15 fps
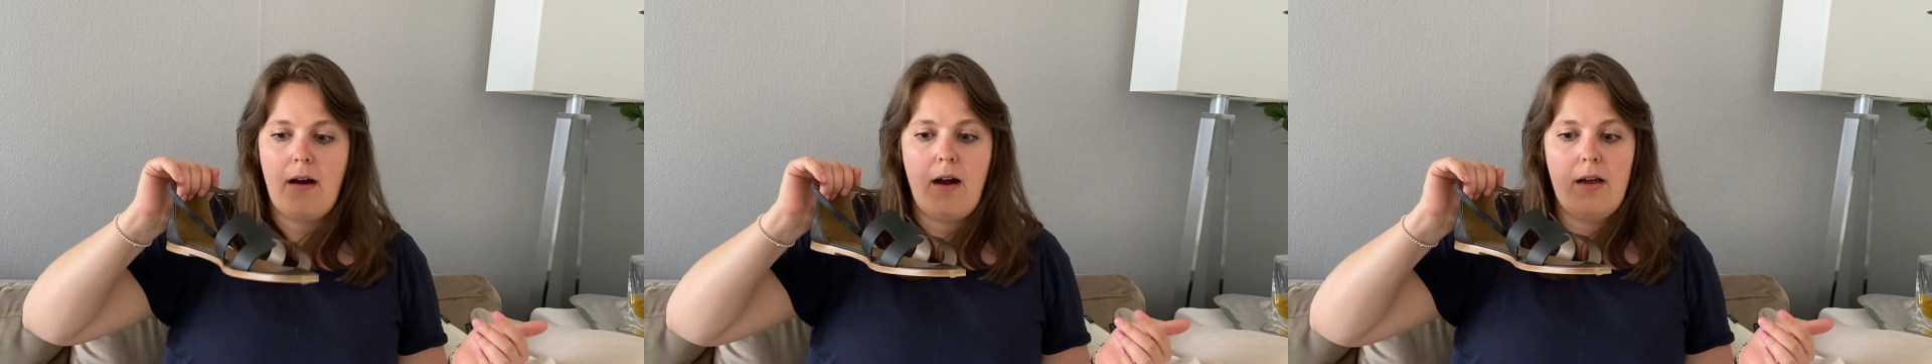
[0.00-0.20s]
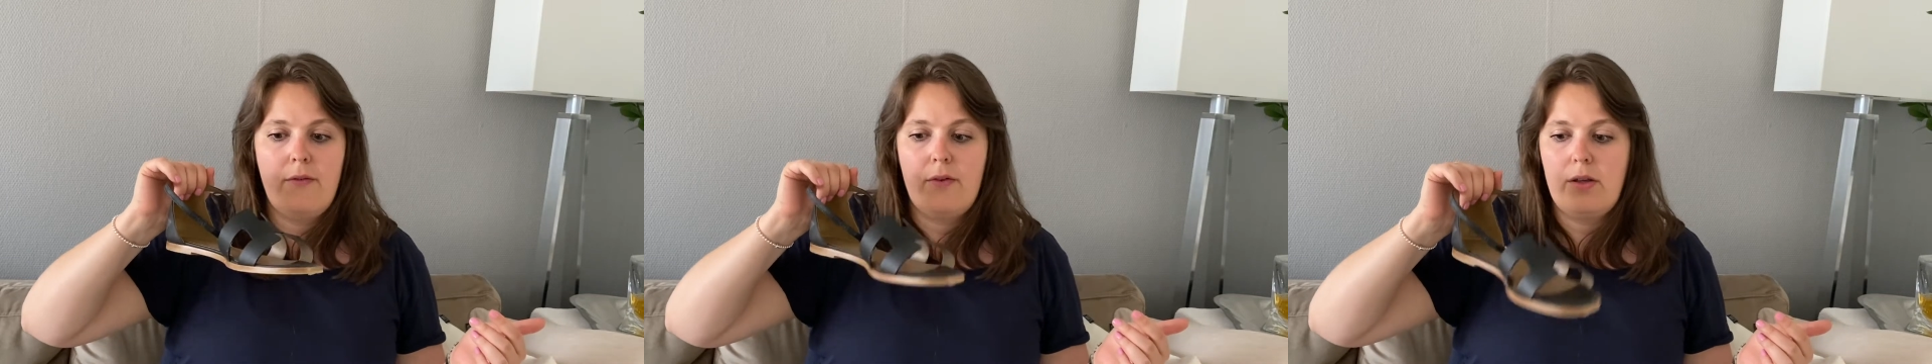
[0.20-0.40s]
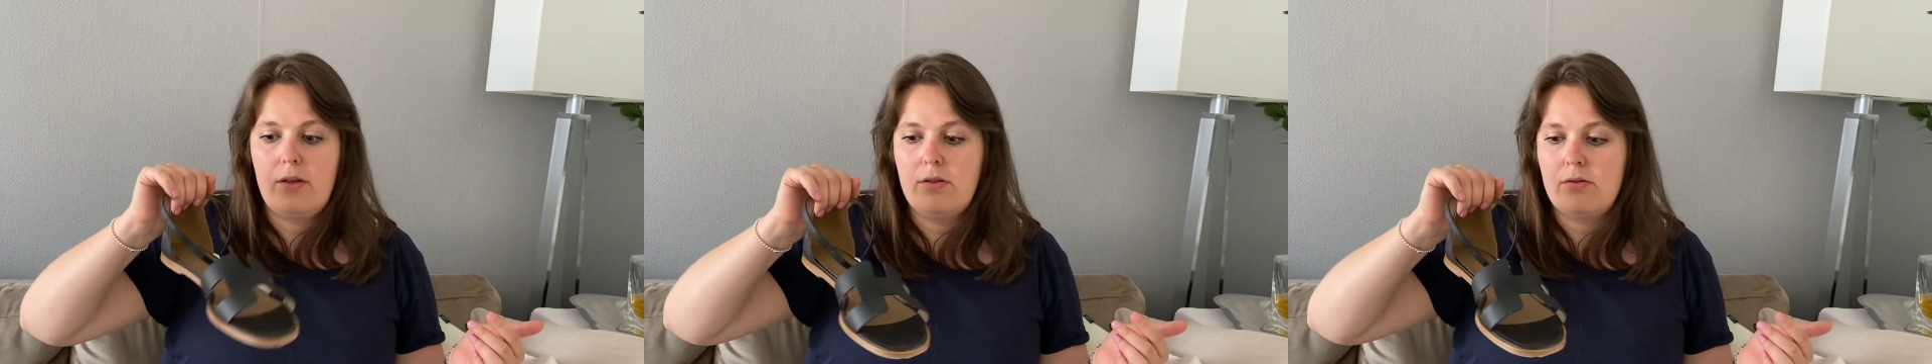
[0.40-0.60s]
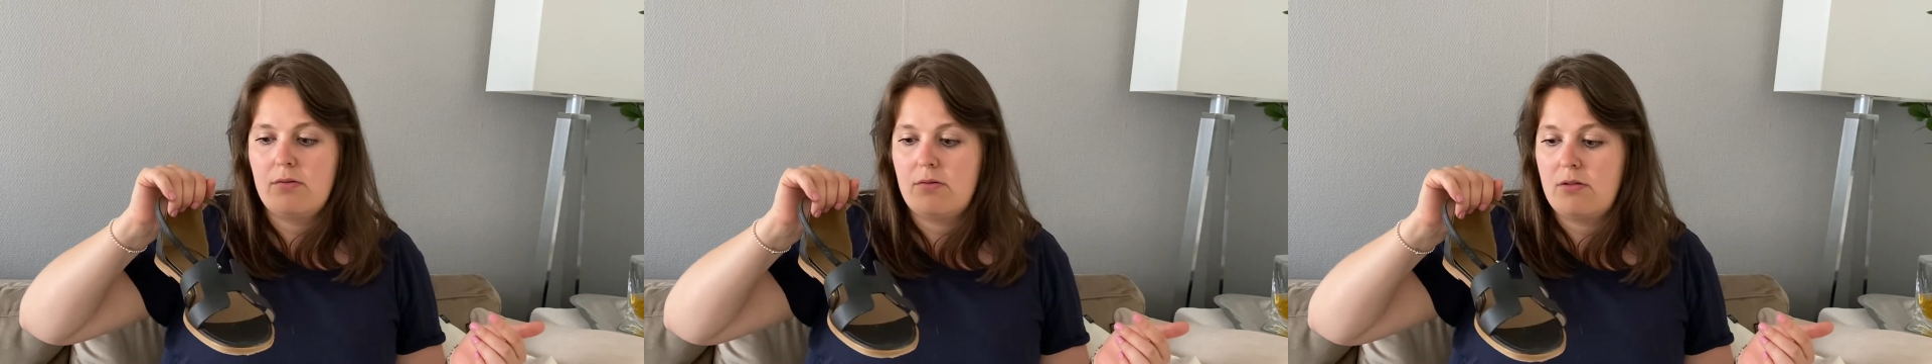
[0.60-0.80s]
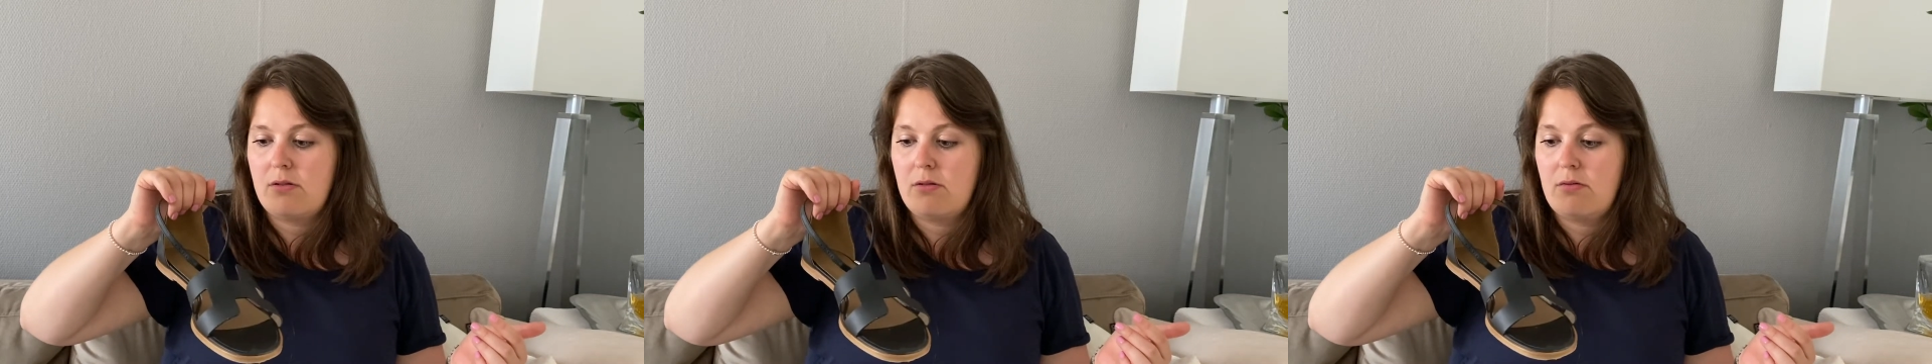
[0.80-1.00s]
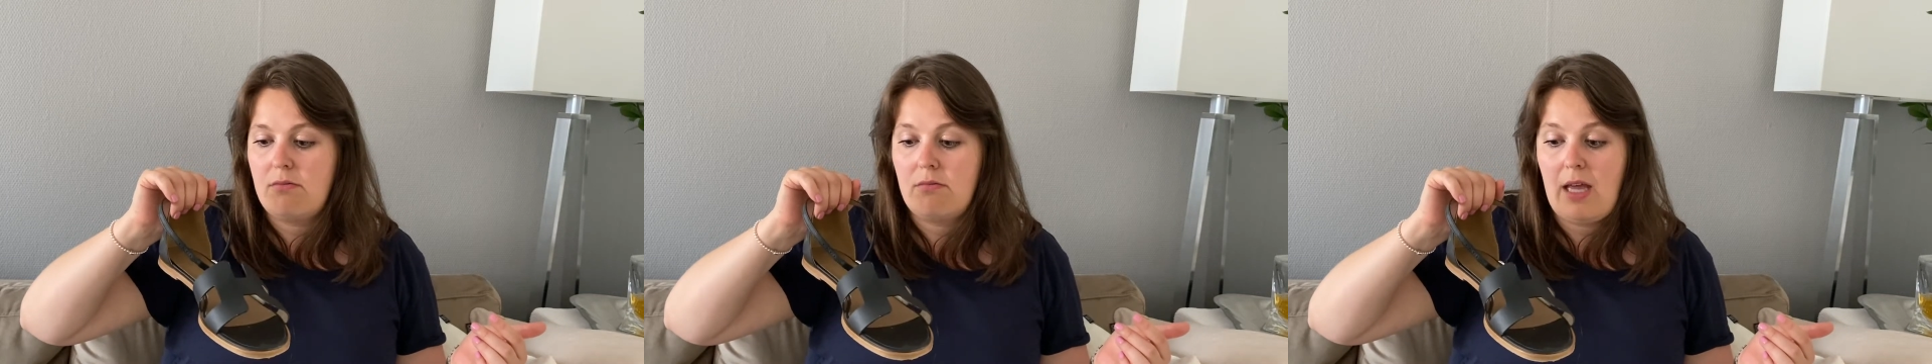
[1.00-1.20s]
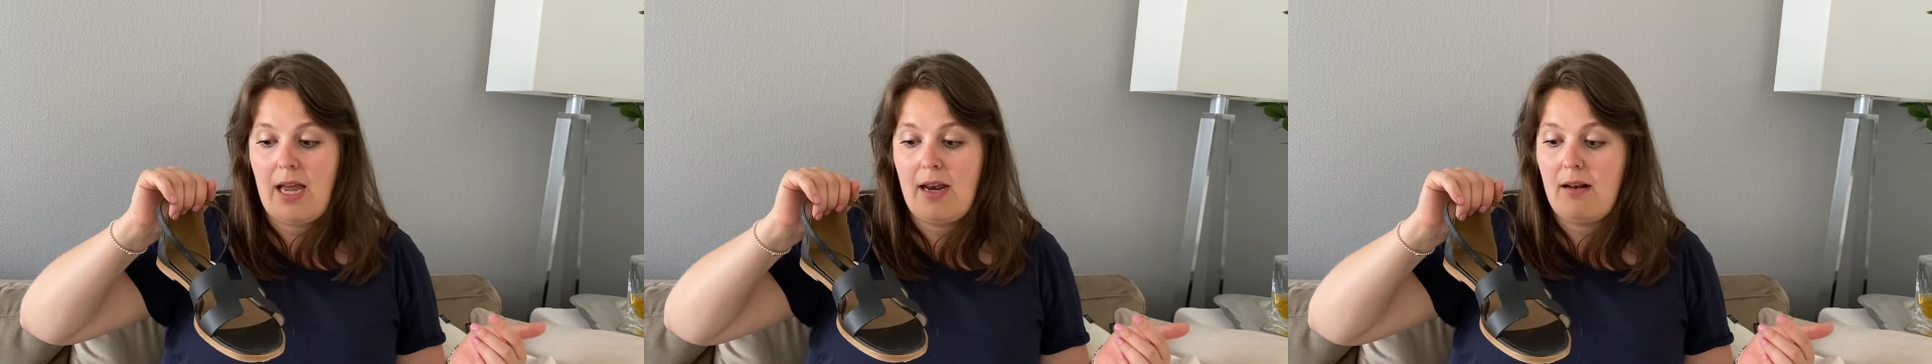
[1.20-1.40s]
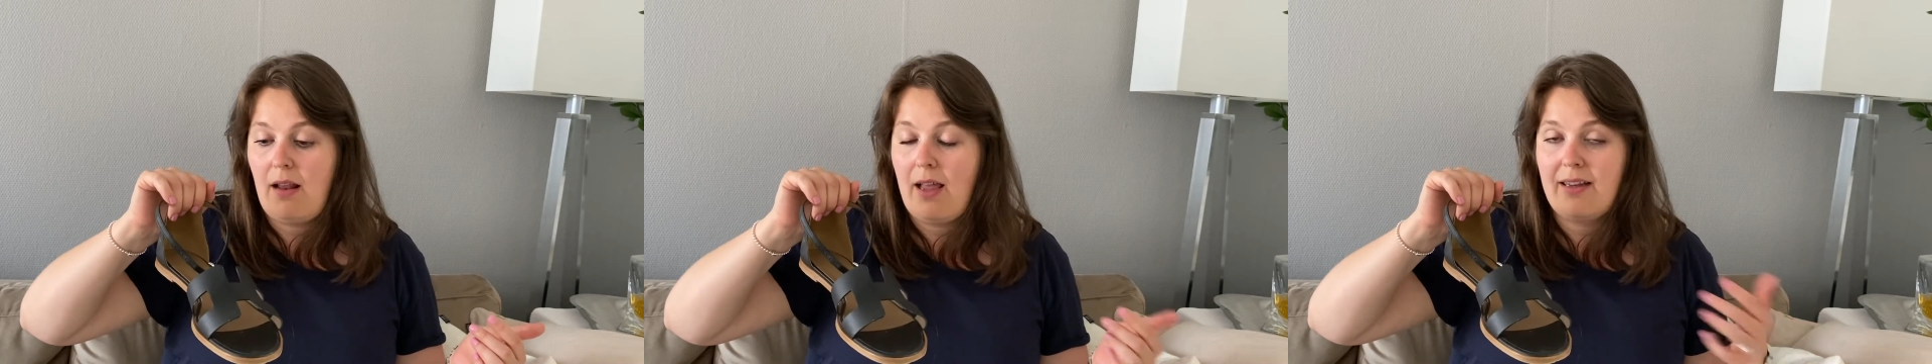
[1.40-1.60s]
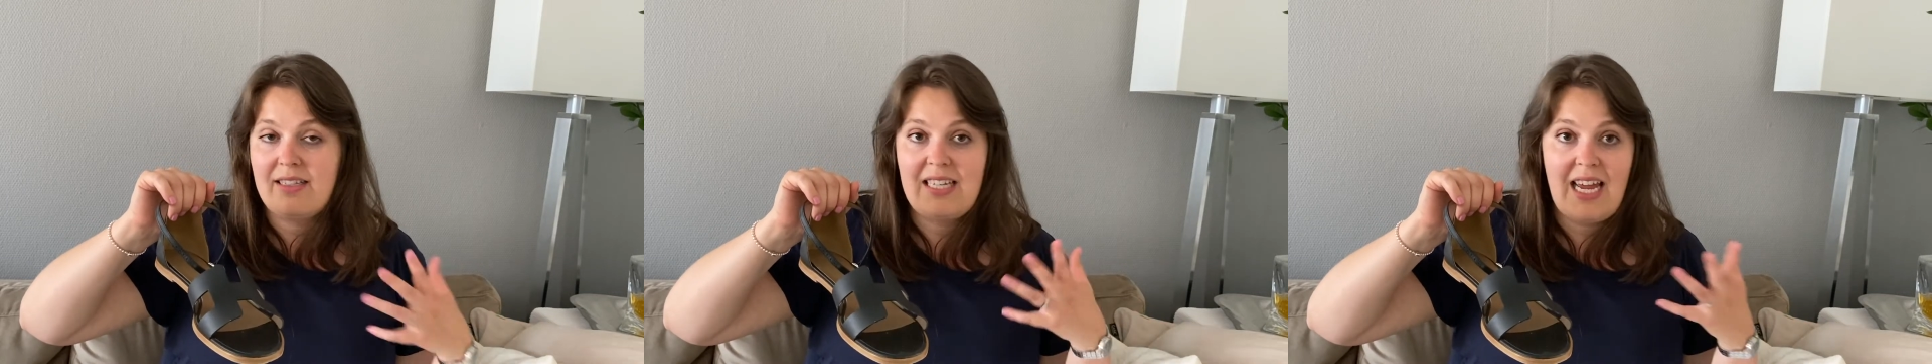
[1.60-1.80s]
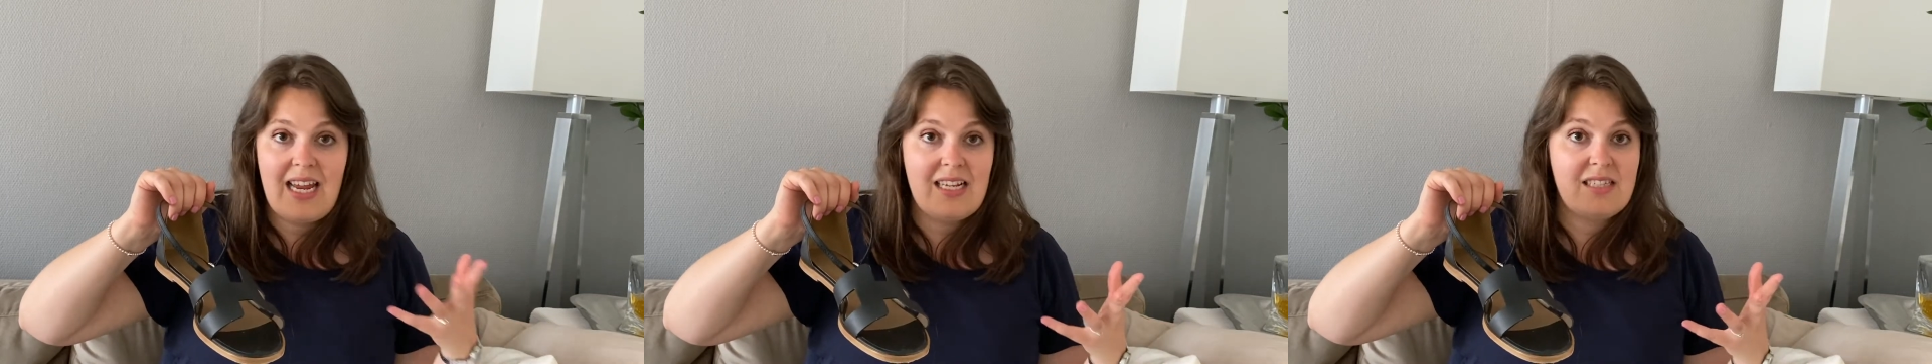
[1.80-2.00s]
I've used then like
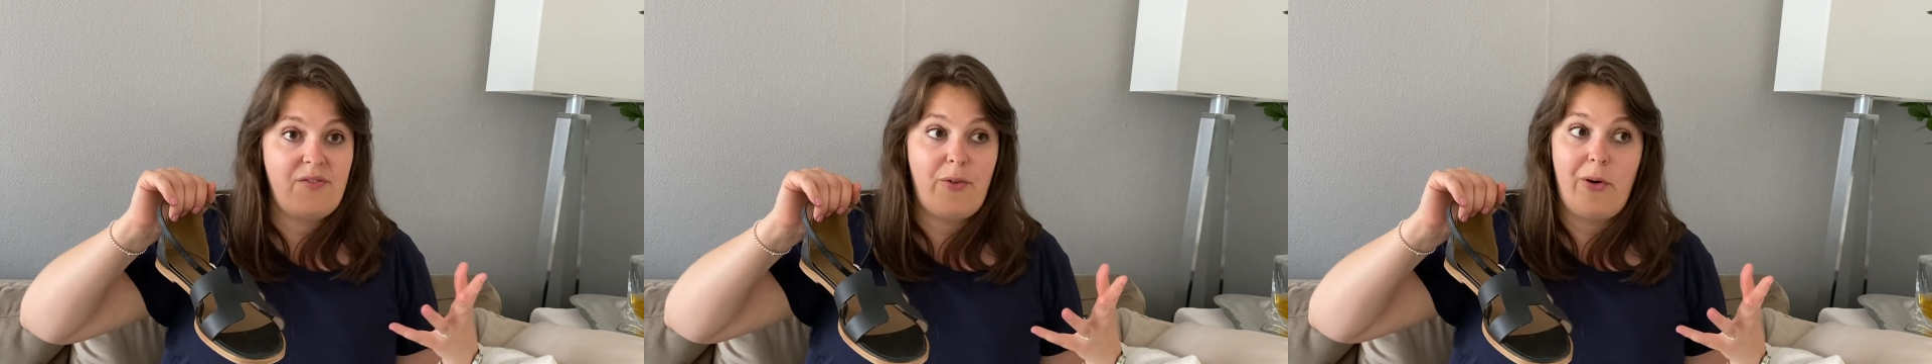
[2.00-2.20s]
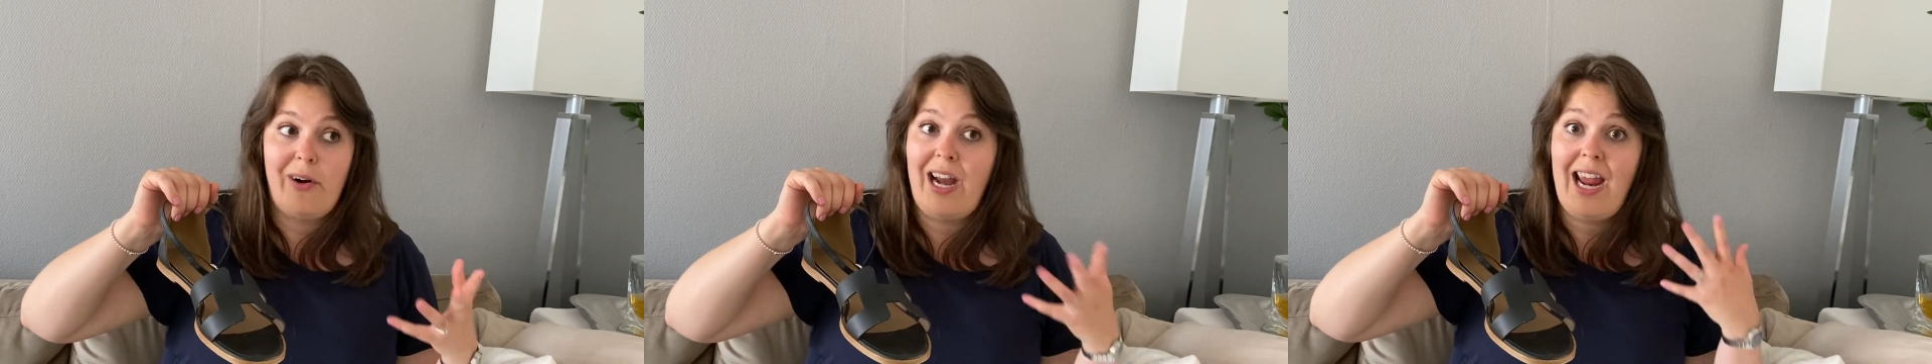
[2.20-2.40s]
days for